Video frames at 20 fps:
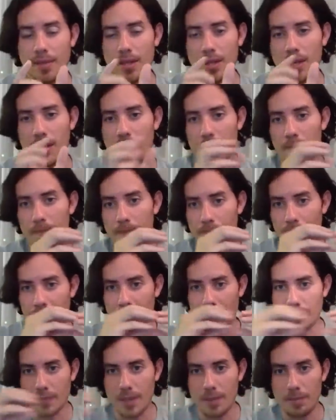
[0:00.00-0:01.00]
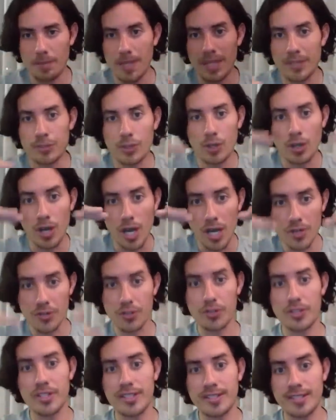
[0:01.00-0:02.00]
plateau
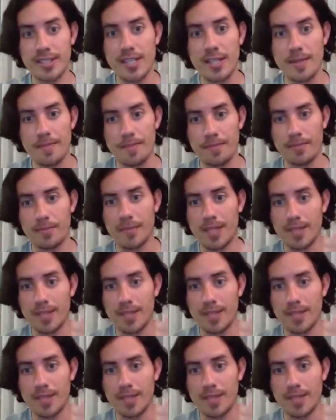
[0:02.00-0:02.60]
under the sea